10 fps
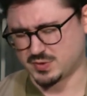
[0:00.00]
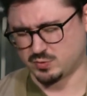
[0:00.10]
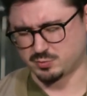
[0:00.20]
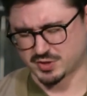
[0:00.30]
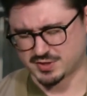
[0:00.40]

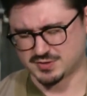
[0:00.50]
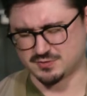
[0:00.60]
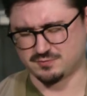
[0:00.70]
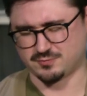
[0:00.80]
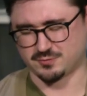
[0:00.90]
we praise
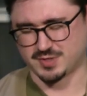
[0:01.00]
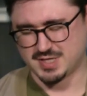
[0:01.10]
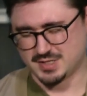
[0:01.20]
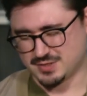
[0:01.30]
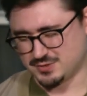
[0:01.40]
you for
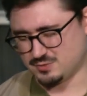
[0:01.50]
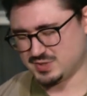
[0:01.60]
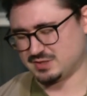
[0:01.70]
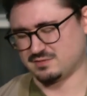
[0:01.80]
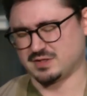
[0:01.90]
you
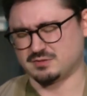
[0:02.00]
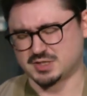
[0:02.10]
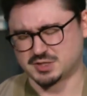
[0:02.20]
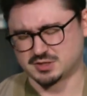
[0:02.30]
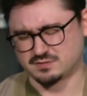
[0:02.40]
being the
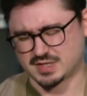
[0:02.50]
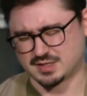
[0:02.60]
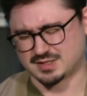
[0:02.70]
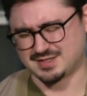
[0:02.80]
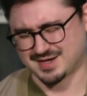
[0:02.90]
foundation of that,